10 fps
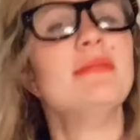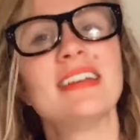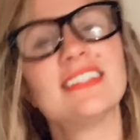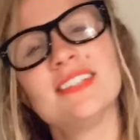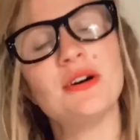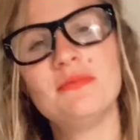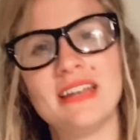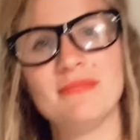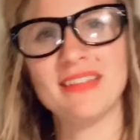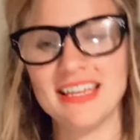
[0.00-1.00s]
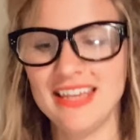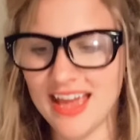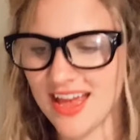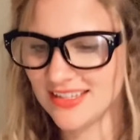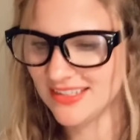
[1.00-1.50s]
a soap and I'm like,
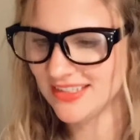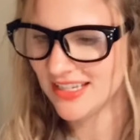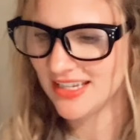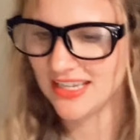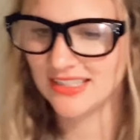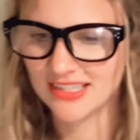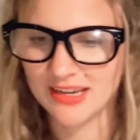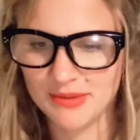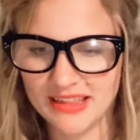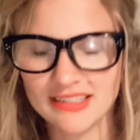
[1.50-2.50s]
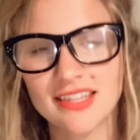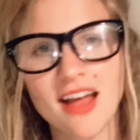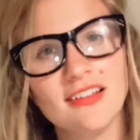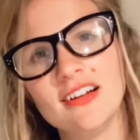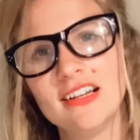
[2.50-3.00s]
yes, it's gonna be this
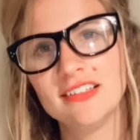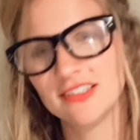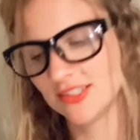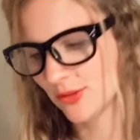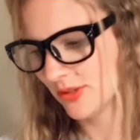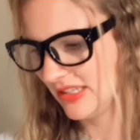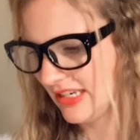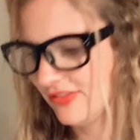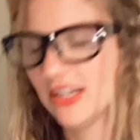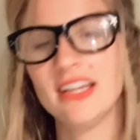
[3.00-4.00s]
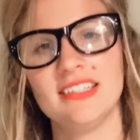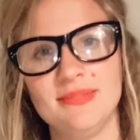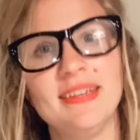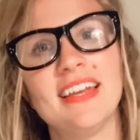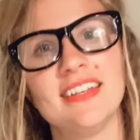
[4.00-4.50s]
color, and it looks totally different, it's
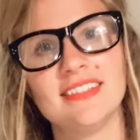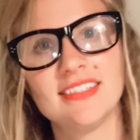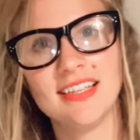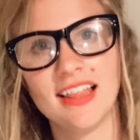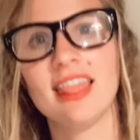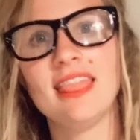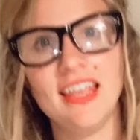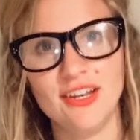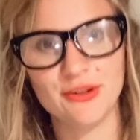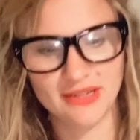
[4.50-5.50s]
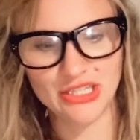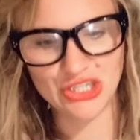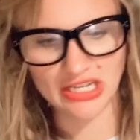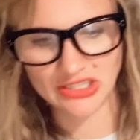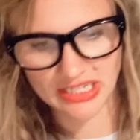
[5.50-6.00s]
because later when it
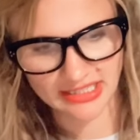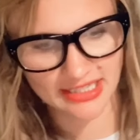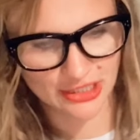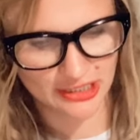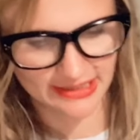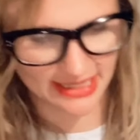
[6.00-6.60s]
changes, it turns that